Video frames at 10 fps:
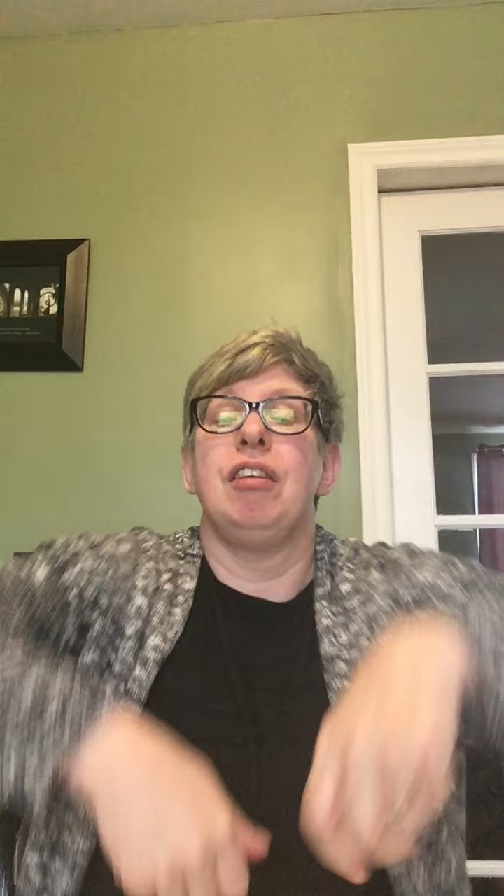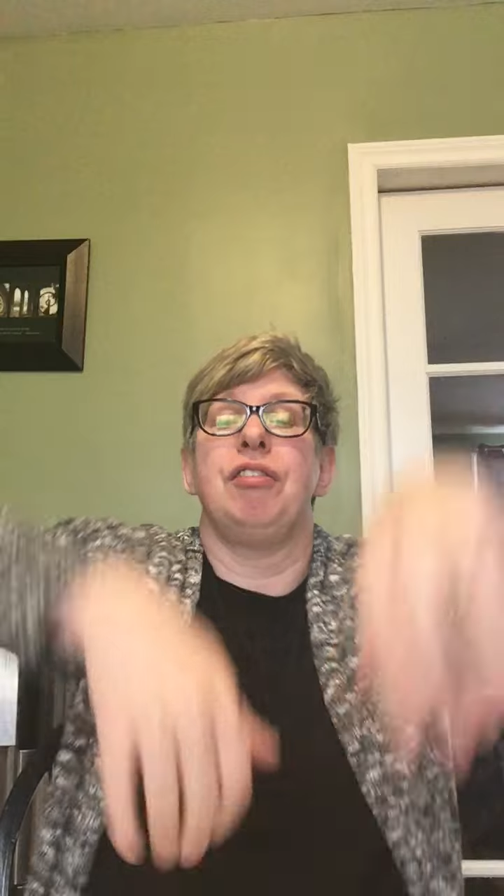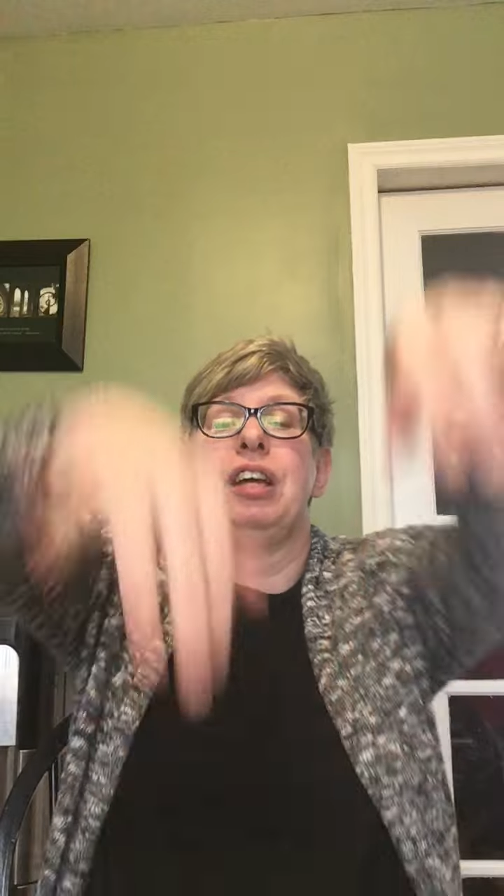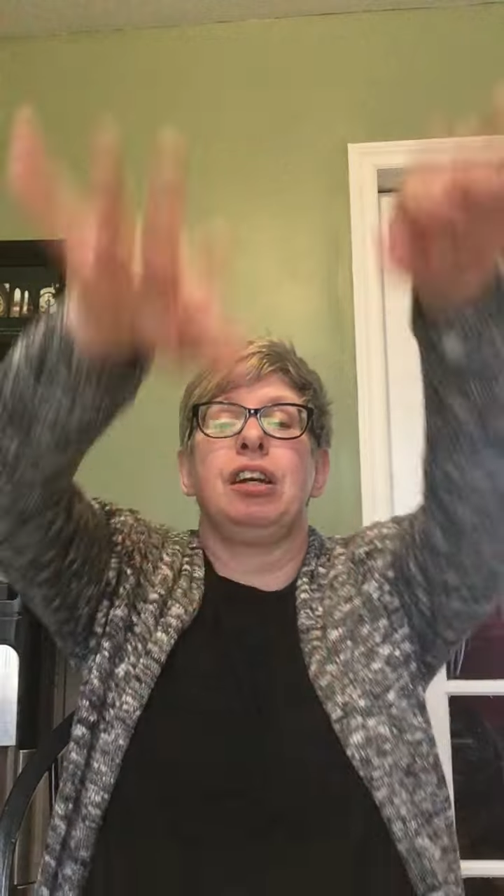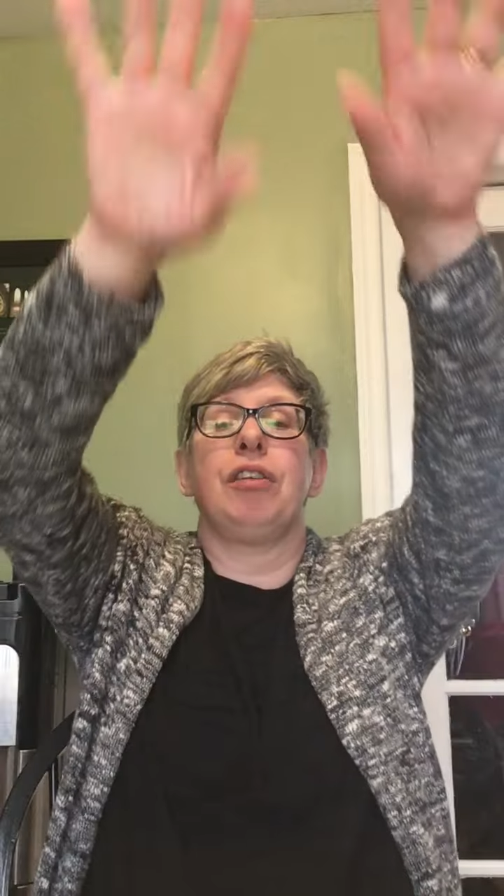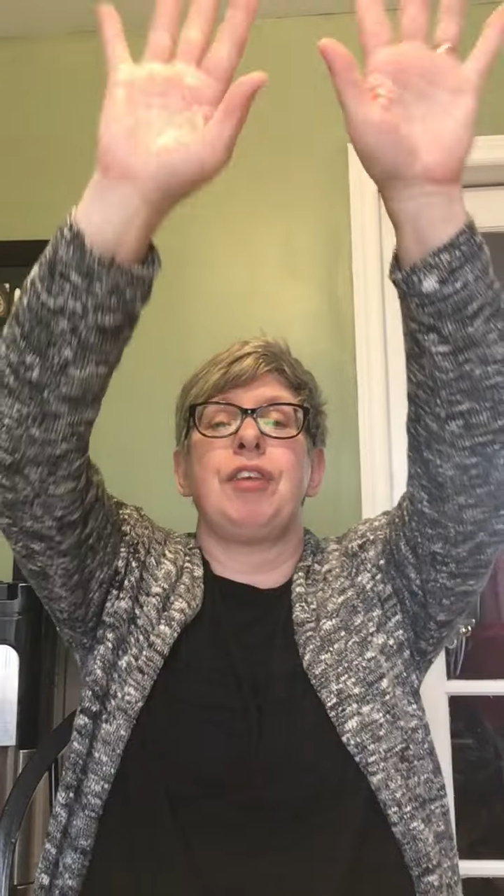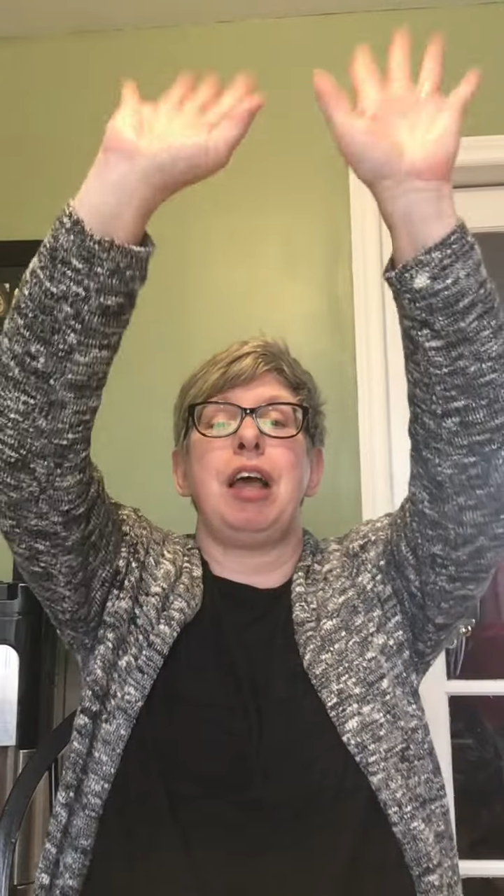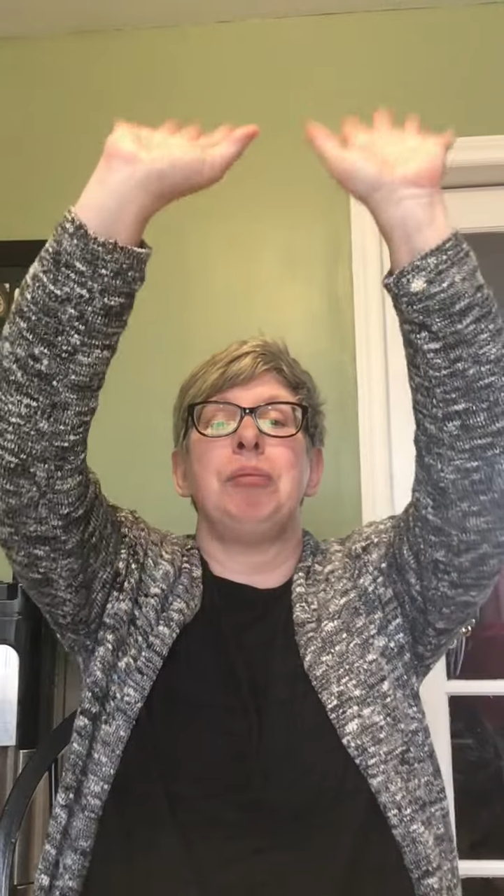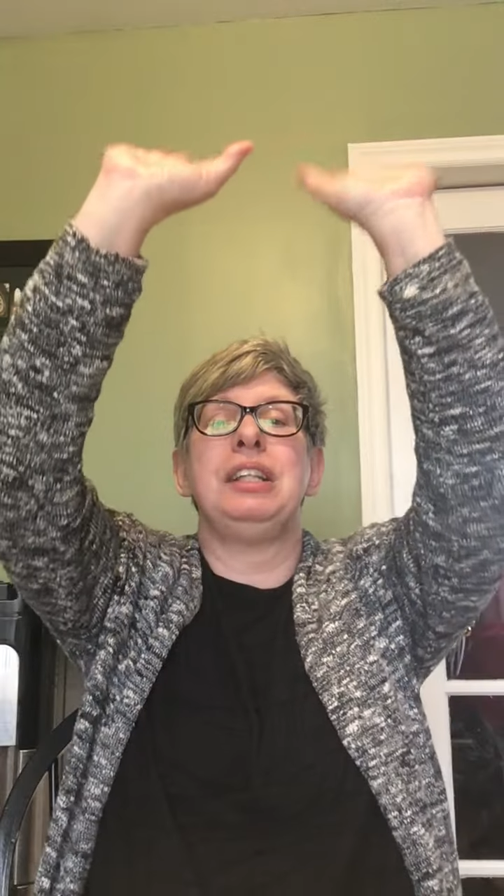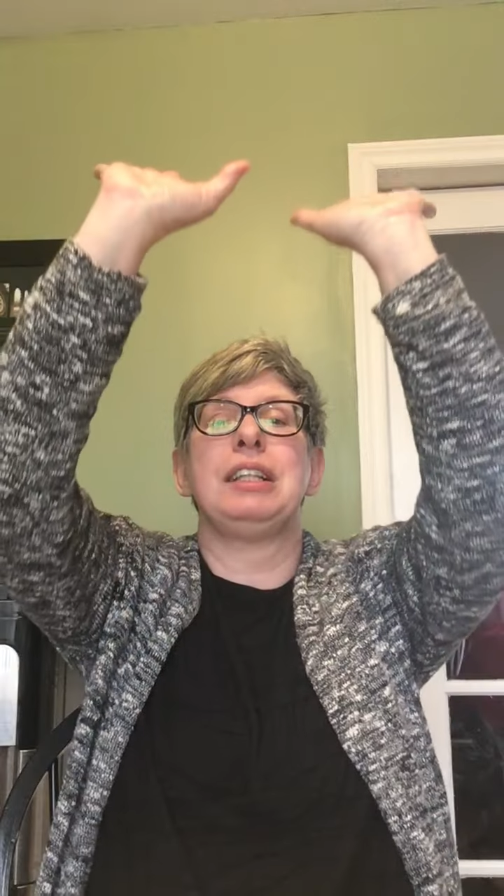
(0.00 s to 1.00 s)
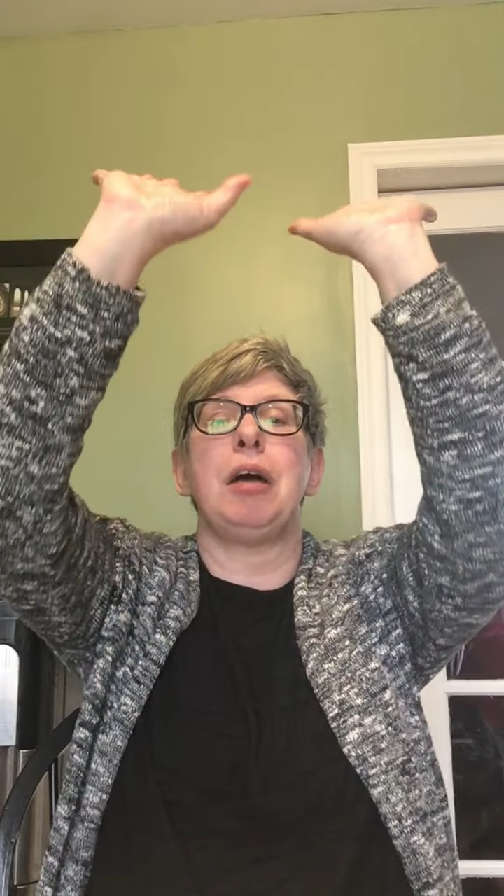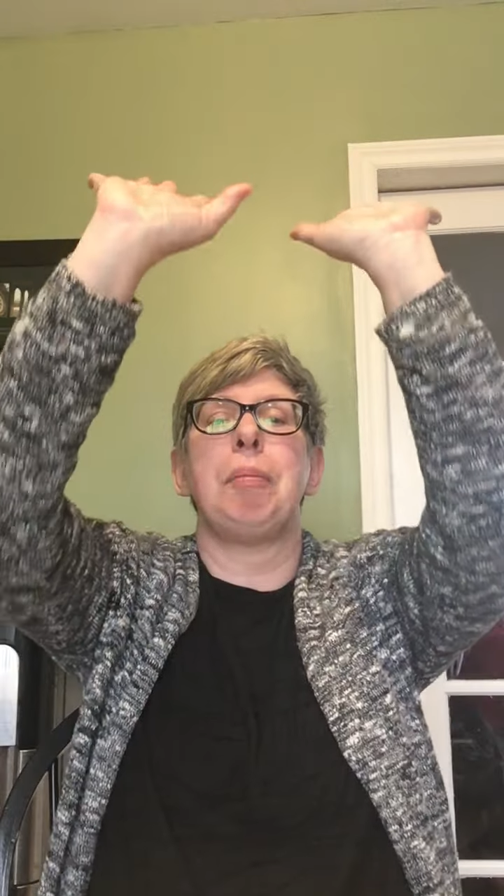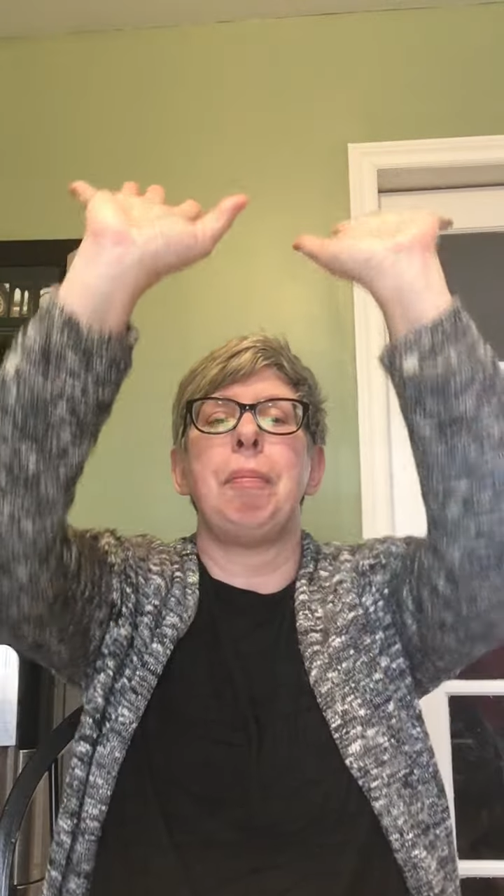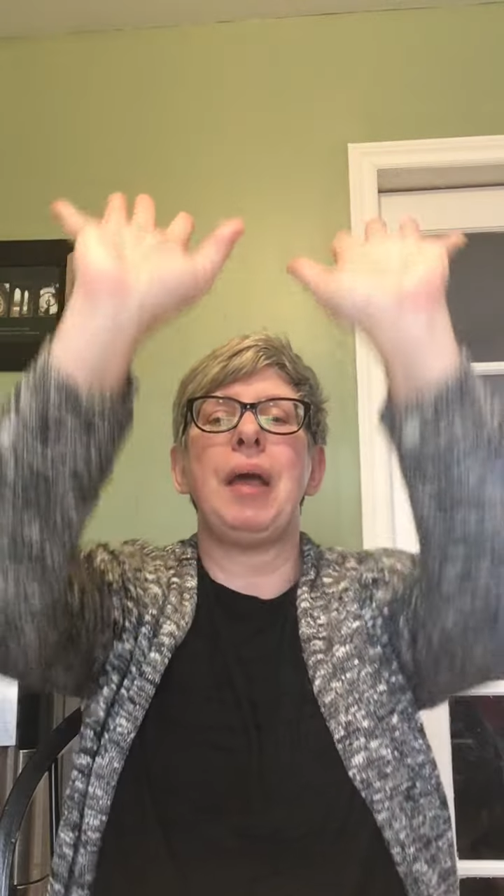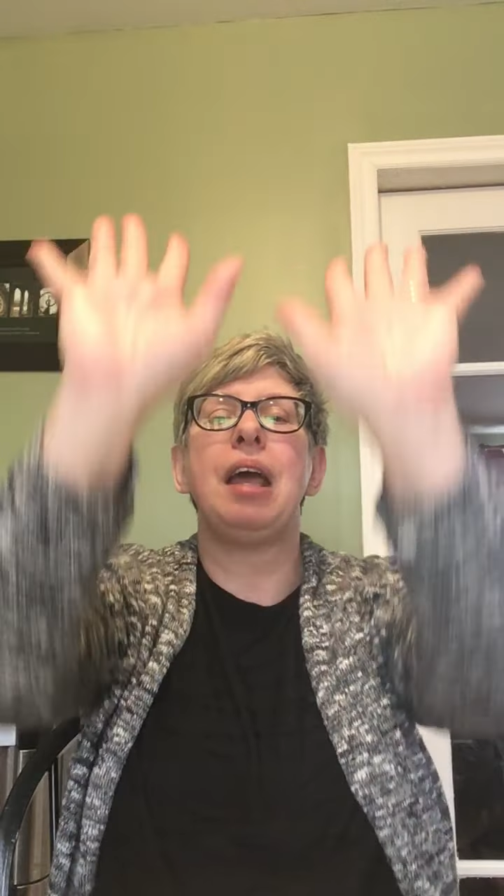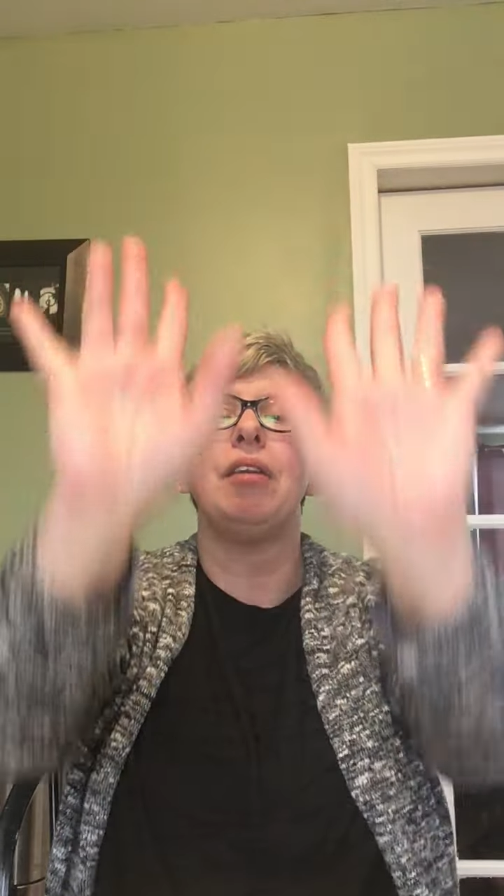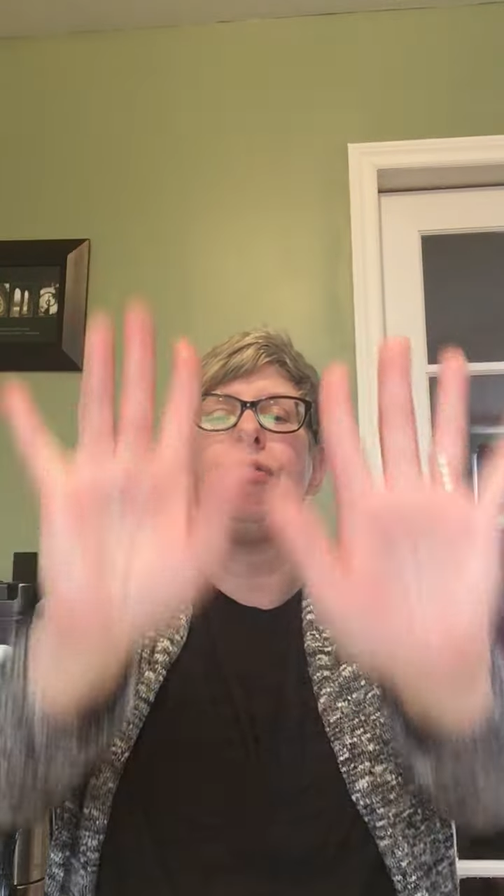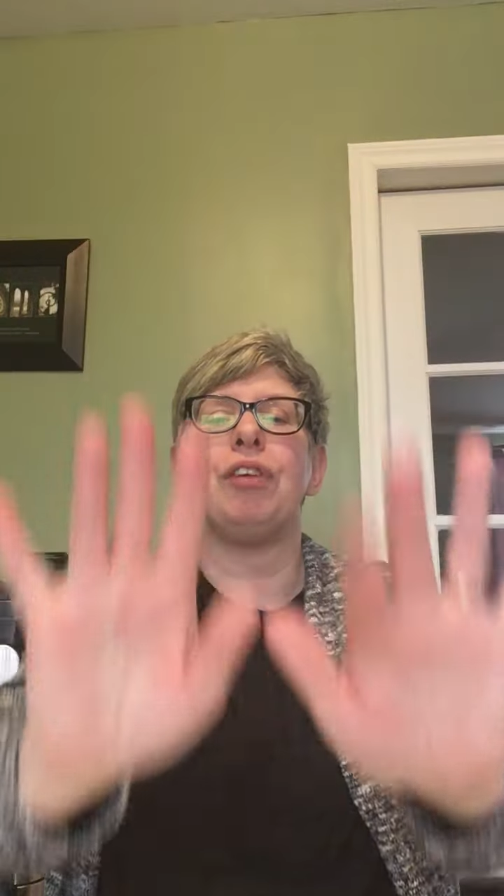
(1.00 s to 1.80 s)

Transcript: Finger family's up and